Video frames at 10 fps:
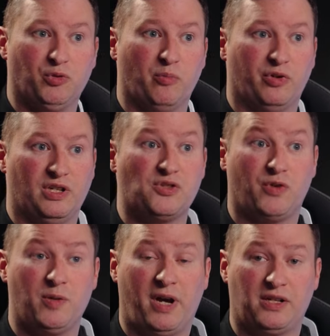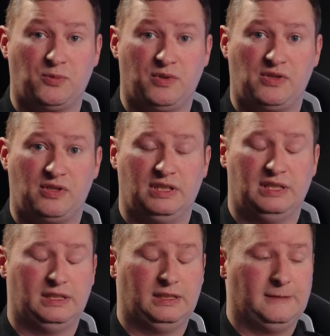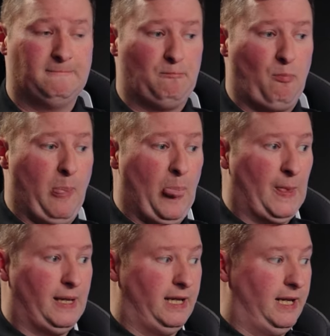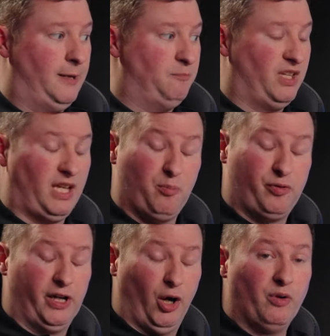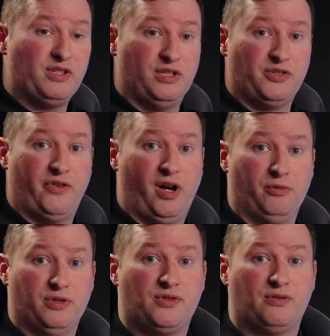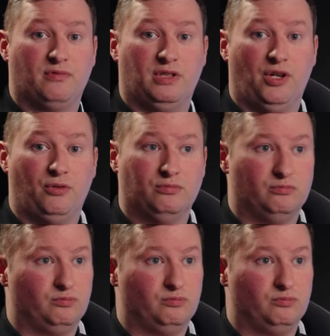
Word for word: you and bring it straight back to us. Um, they get priority as far as, you know,